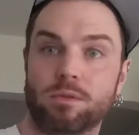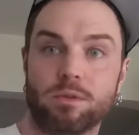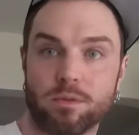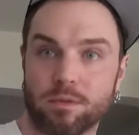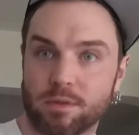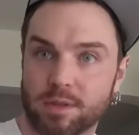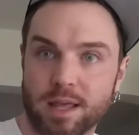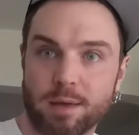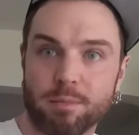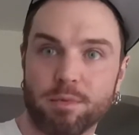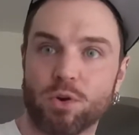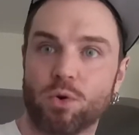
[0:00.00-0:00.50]

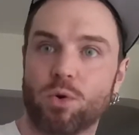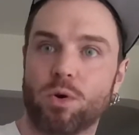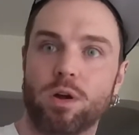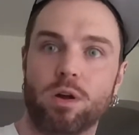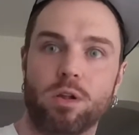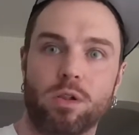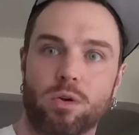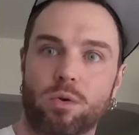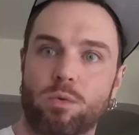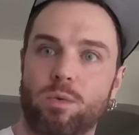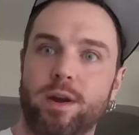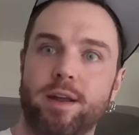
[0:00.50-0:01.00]
lemon
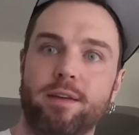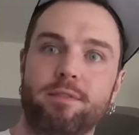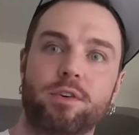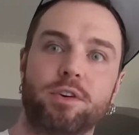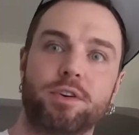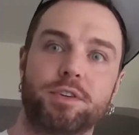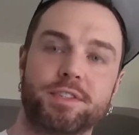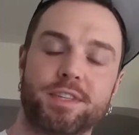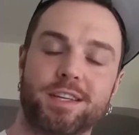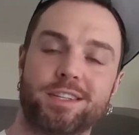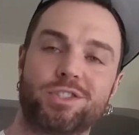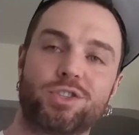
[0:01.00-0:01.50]
oil or whatever
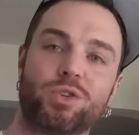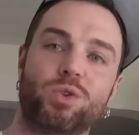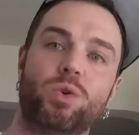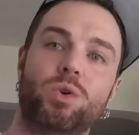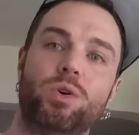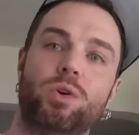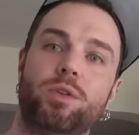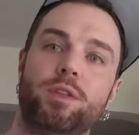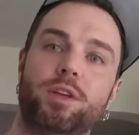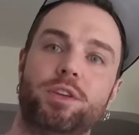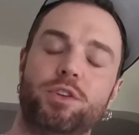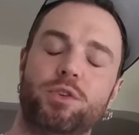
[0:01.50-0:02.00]
essential
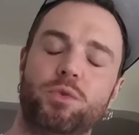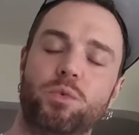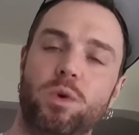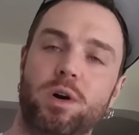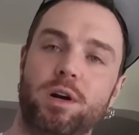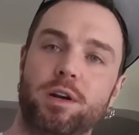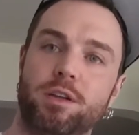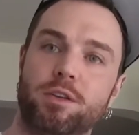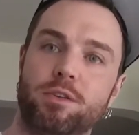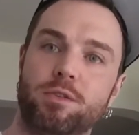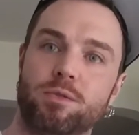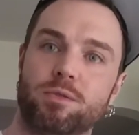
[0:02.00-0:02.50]
oil that you
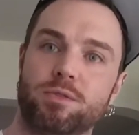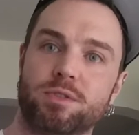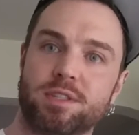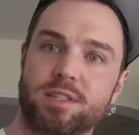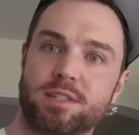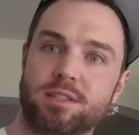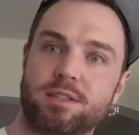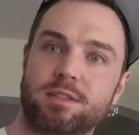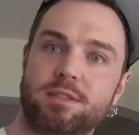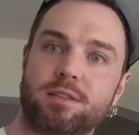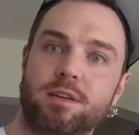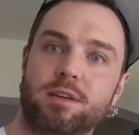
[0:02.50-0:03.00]
want to use.
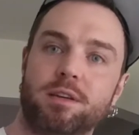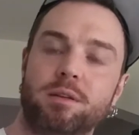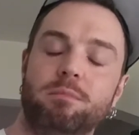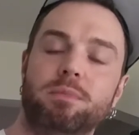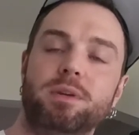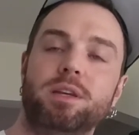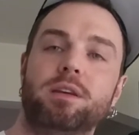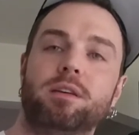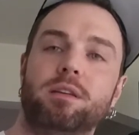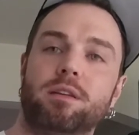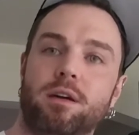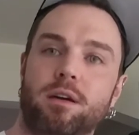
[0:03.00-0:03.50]
This is going to
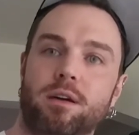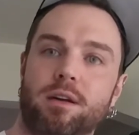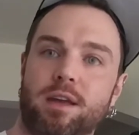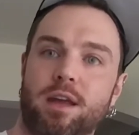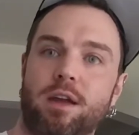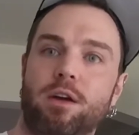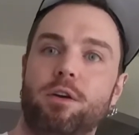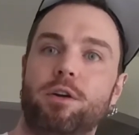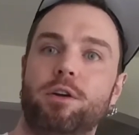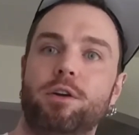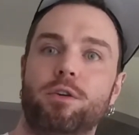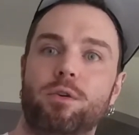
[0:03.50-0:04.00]
be a
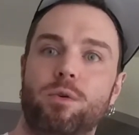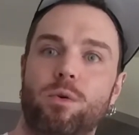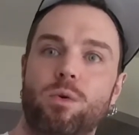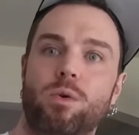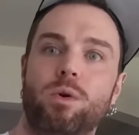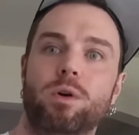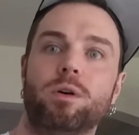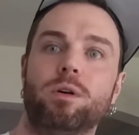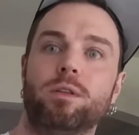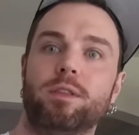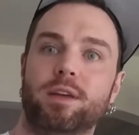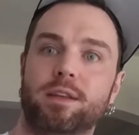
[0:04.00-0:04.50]
carrier
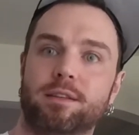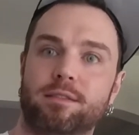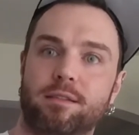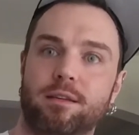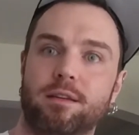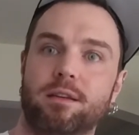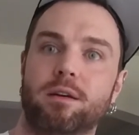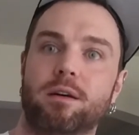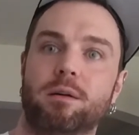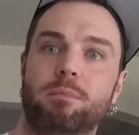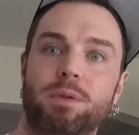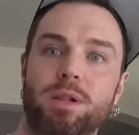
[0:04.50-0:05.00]
oil that's
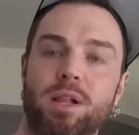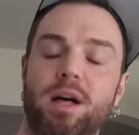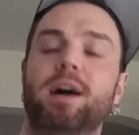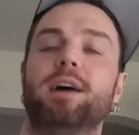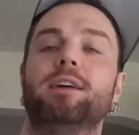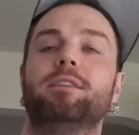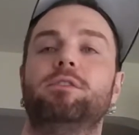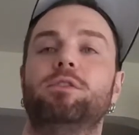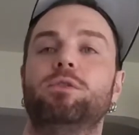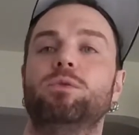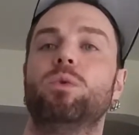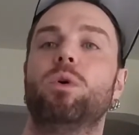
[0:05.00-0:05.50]
going to
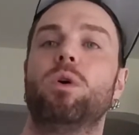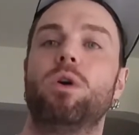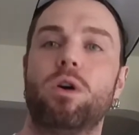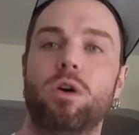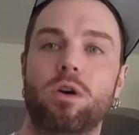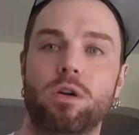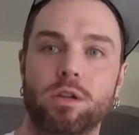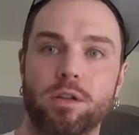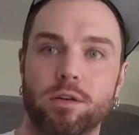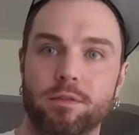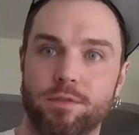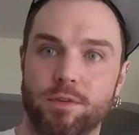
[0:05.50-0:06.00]
apply to
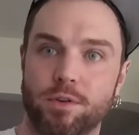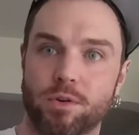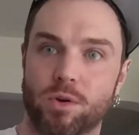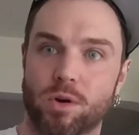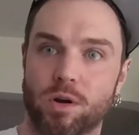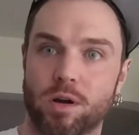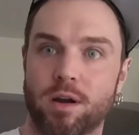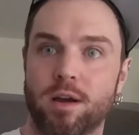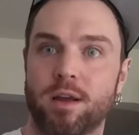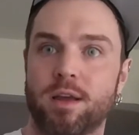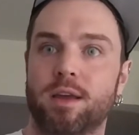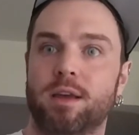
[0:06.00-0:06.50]
all of
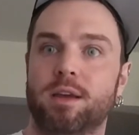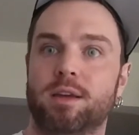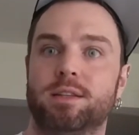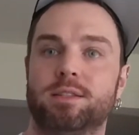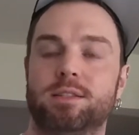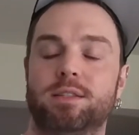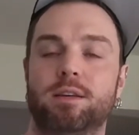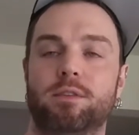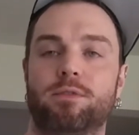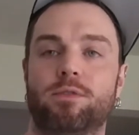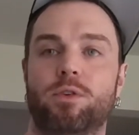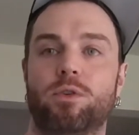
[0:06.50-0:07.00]
your
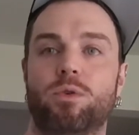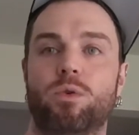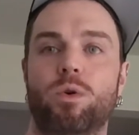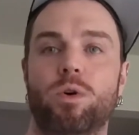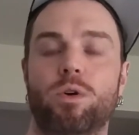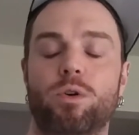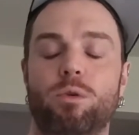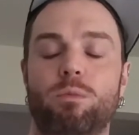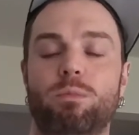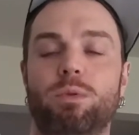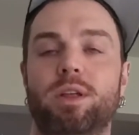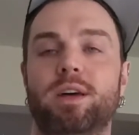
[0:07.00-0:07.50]
different
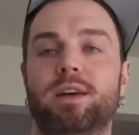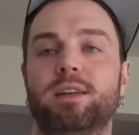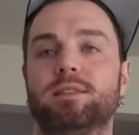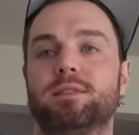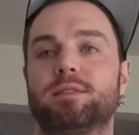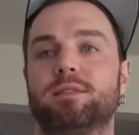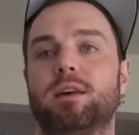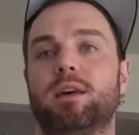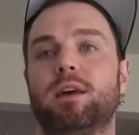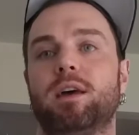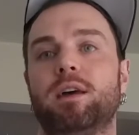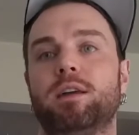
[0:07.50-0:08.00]
oil
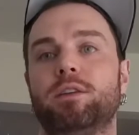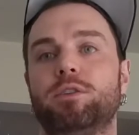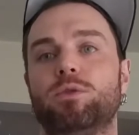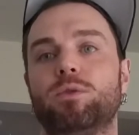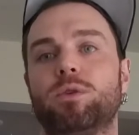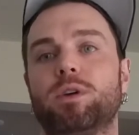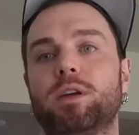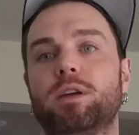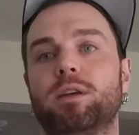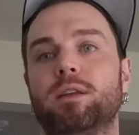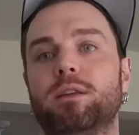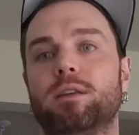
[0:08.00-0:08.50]
blends, and you
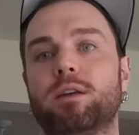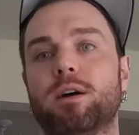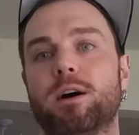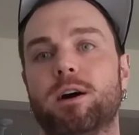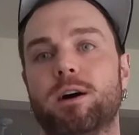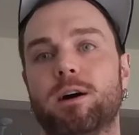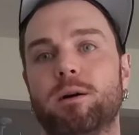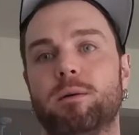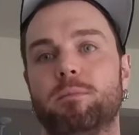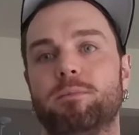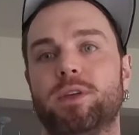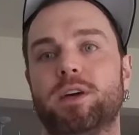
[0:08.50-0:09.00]
can
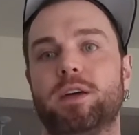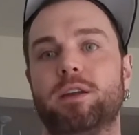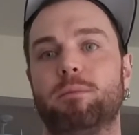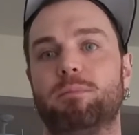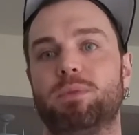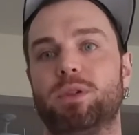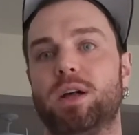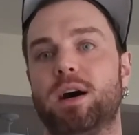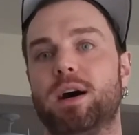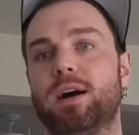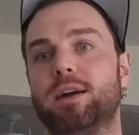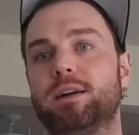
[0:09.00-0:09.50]
then
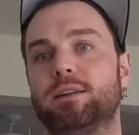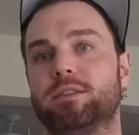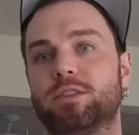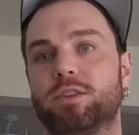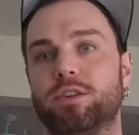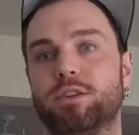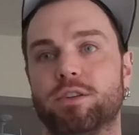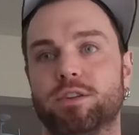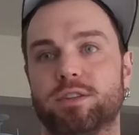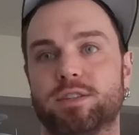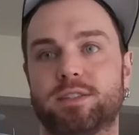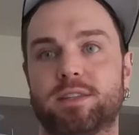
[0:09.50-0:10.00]
apply it to
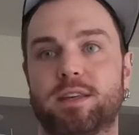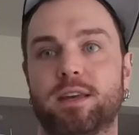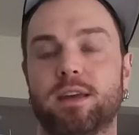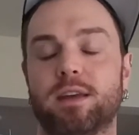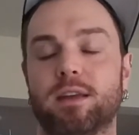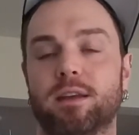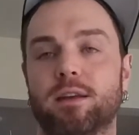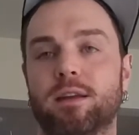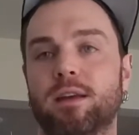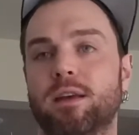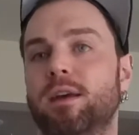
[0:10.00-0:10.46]
your skin.